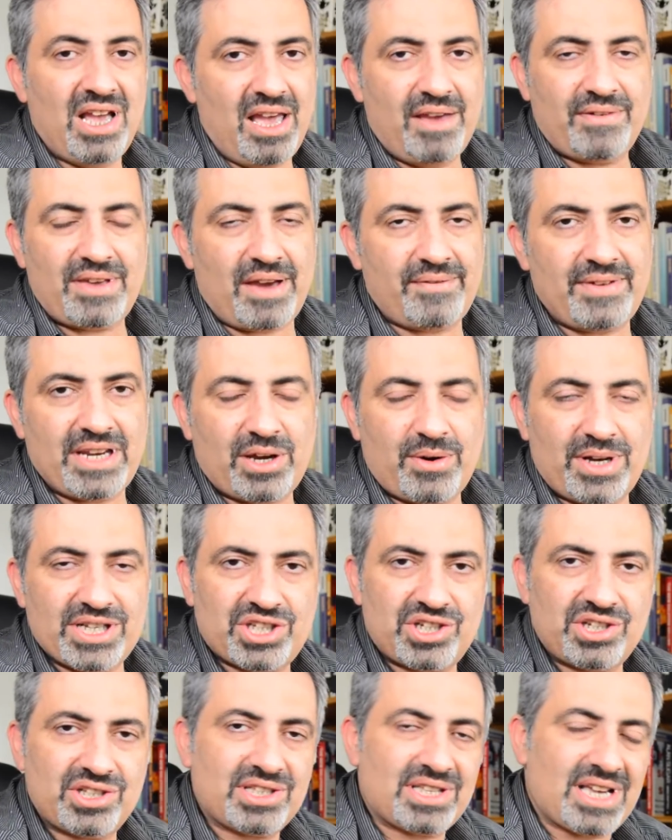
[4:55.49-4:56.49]
If you have any
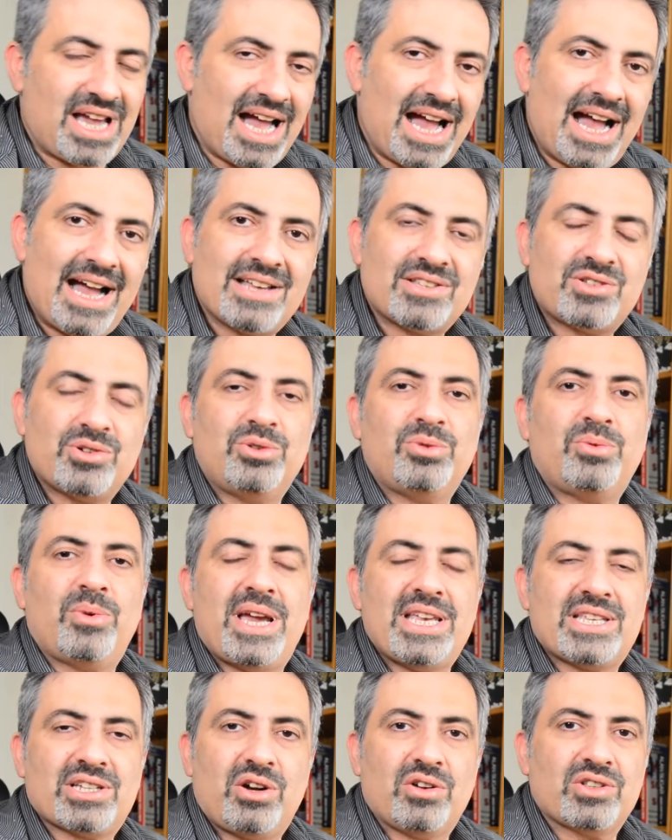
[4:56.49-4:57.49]
questions, as
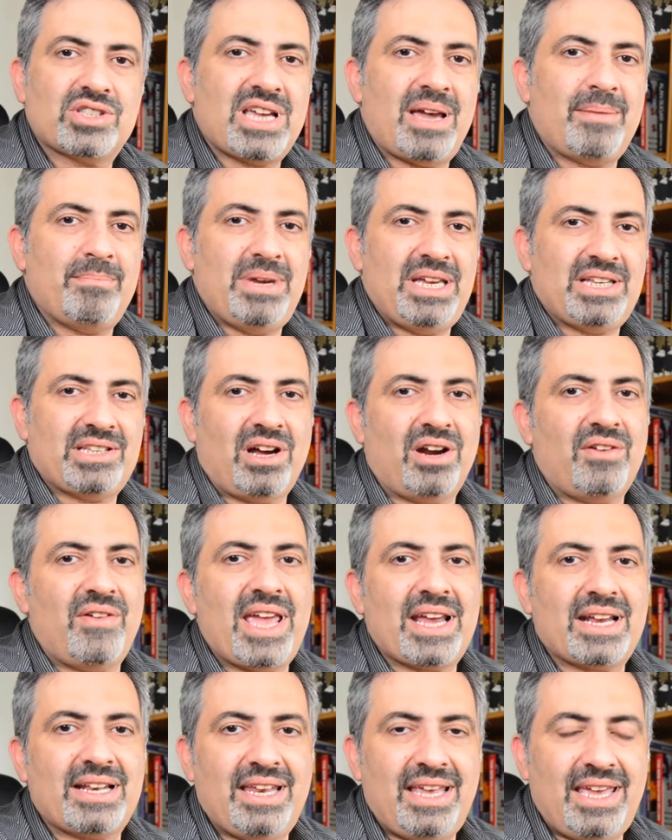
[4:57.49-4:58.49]
always, contact me
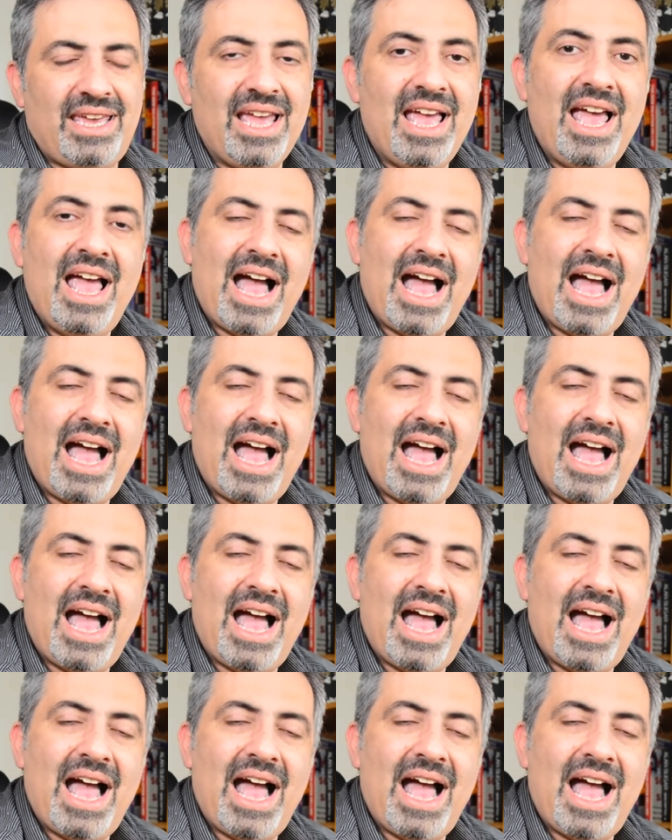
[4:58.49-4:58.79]
directly,